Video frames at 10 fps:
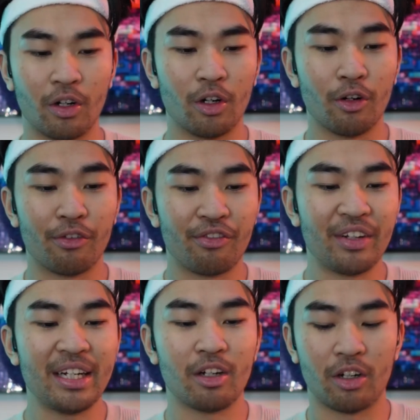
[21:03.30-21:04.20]
Her
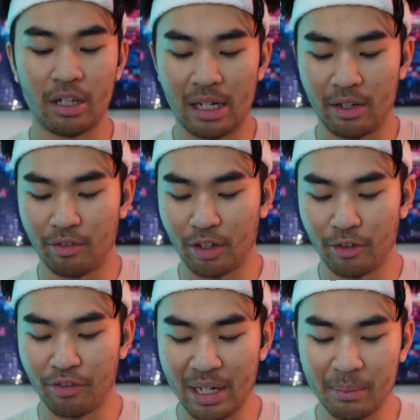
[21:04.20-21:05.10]
fear of
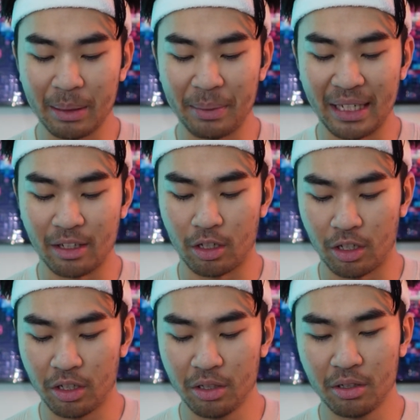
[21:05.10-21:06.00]
her family being
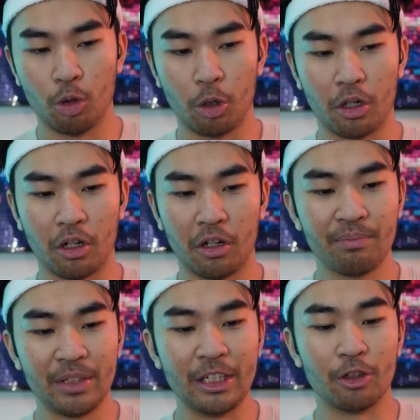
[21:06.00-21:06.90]
hurt, or
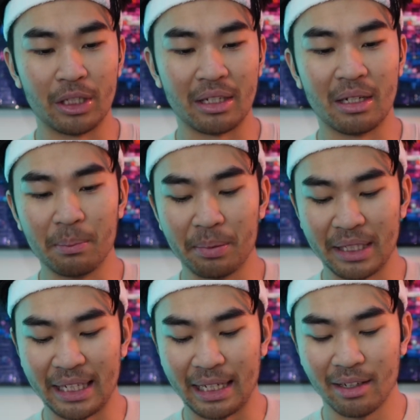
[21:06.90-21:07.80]
the
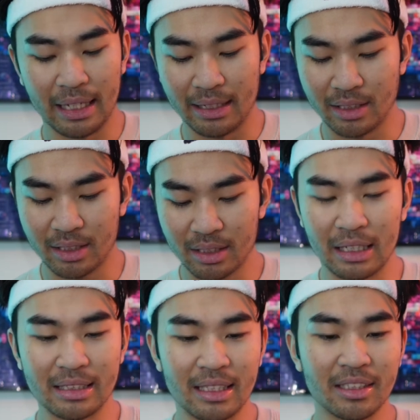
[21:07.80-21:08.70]
company, it's
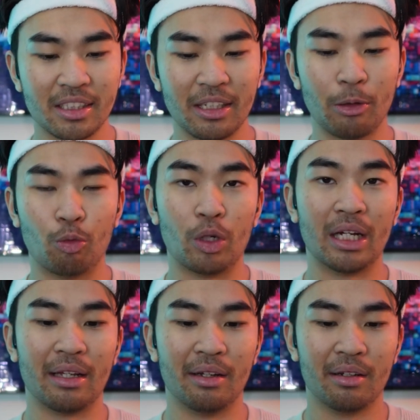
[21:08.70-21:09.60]
essentially
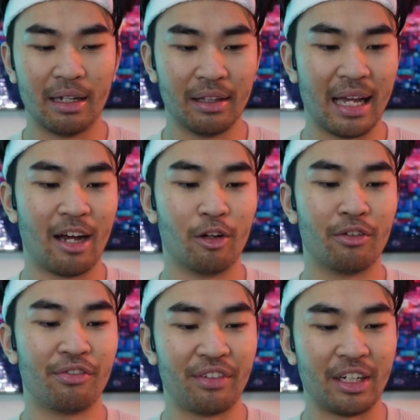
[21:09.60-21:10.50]
what allowed
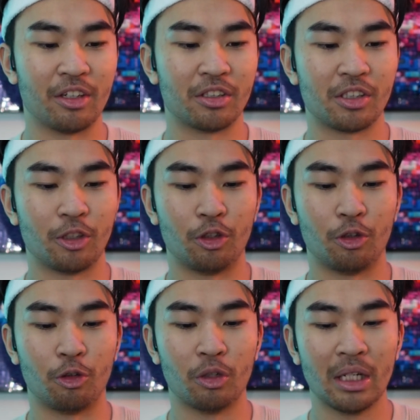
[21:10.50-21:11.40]
fear
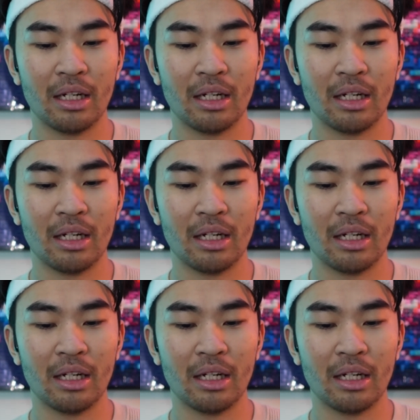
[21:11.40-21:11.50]
to